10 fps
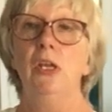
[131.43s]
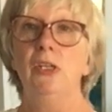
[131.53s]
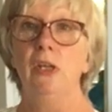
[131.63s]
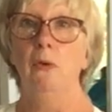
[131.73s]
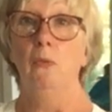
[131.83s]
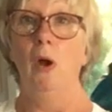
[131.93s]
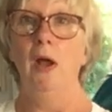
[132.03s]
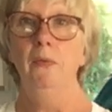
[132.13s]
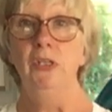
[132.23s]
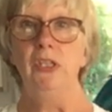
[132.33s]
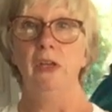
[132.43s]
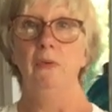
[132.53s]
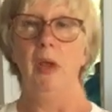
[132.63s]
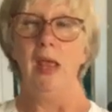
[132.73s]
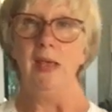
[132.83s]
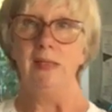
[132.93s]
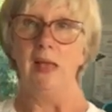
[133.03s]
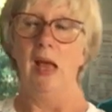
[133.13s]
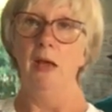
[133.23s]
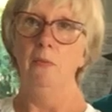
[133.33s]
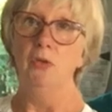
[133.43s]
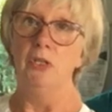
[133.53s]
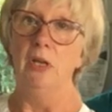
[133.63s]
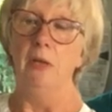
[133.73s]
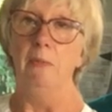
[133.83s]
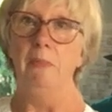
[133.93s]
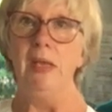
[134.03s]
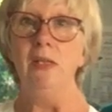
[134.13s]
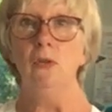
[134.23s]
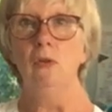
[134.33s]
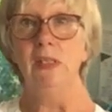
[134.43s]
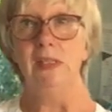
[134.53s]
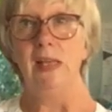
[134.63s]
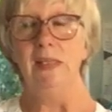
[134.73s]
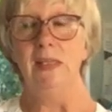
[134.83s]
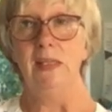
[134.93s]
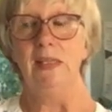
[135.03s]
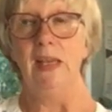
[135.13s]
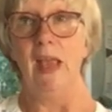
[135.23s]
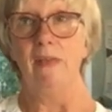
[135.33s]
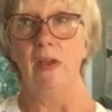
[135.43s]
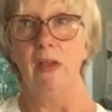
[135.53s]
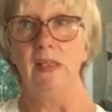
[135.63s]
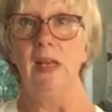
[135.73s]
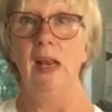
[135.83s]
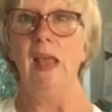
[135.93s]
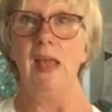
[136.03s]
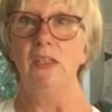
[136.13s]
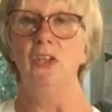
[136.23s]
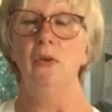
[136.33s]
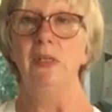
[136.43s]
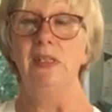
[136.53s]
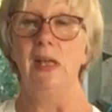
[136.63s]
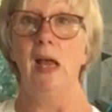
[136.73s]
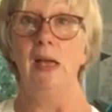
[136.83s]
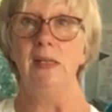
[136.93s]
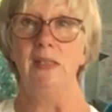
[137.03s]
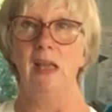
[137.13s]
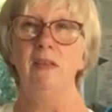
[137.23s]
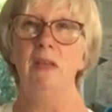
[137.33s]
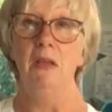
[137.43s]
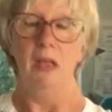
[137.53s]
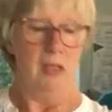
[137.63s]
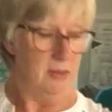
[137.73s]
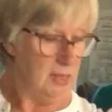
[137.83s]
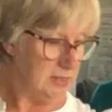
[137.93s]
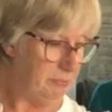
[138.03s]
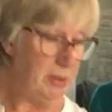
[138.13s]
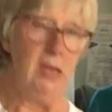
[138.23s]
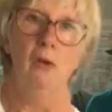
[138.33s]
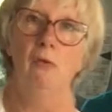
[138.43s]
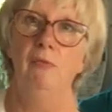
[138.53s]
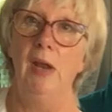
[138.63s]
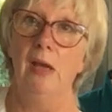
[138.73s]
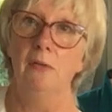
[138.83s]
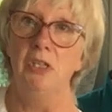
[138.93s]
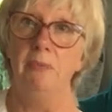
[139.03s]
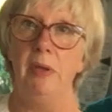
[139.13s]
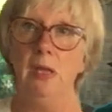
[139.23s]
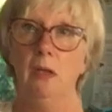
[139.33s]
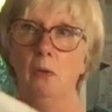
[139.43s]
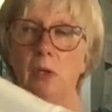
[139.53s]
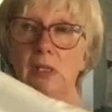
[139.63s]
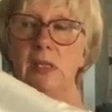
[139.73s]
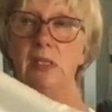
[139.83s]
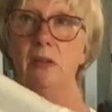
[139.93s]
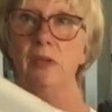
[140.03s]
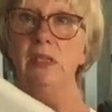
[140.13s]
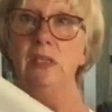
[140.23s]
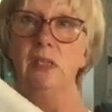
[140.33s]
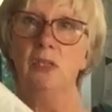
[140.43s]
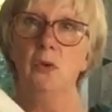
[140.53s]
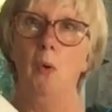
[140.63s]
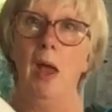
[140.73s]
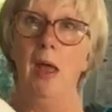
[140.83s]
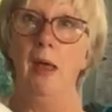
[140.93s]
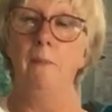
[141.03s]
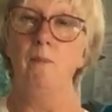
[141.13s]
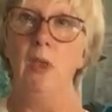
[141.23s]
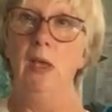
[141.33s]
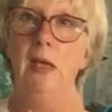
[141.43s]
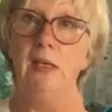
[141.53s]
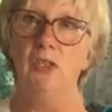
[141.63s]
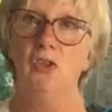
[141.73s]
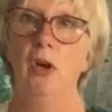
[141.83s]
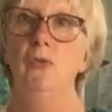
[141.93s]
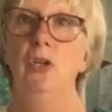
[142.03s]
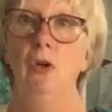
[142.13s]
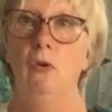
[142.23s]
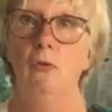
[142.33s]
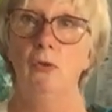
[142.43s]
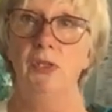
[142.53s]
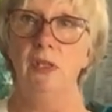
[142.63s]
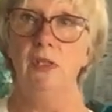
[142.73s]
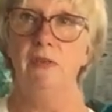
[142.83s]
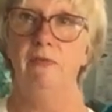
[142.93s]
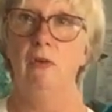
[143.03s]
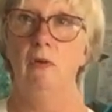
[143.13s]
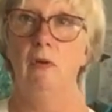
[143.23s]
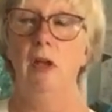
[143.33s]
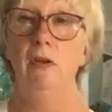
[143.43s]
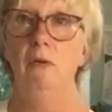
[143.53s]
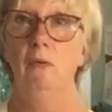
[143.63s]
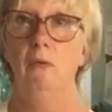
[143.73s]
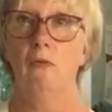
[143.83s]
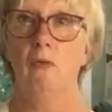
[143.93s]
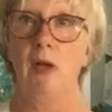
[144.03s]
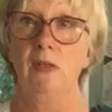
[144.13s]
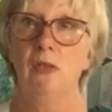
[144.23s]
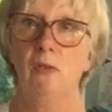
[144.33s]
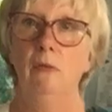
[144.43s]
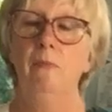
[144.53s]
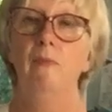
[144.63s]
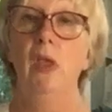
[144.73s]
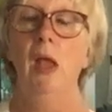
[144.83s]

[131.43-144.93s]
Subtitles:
So what I would do is I would piece all the centre together till I get to a size that I think that's big enough now to be quilted. So this is a square, it's Trojan horses for a new grandson.